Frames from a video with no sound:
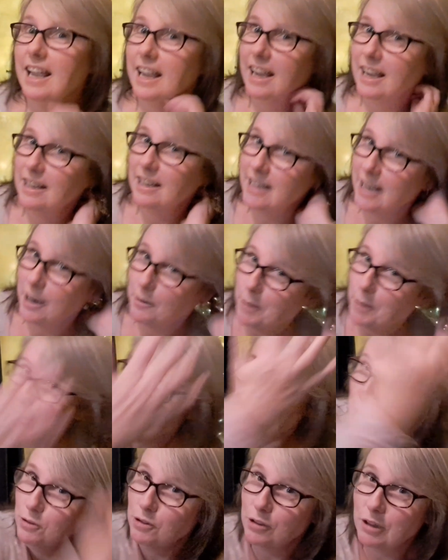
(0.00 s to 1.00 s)
And now my
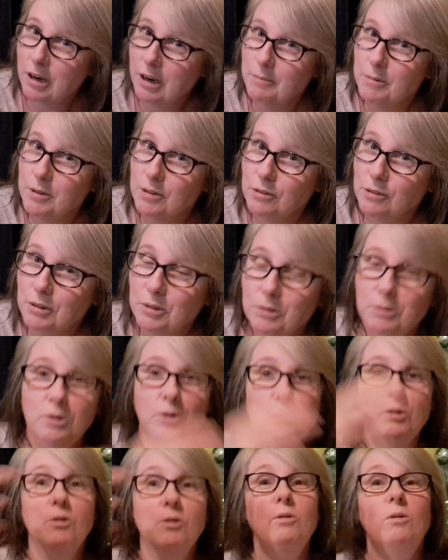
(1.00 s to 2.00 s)
roots are coming through?
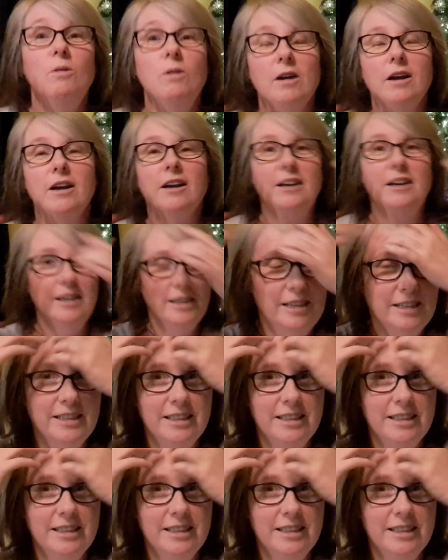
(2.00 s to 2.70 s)
Or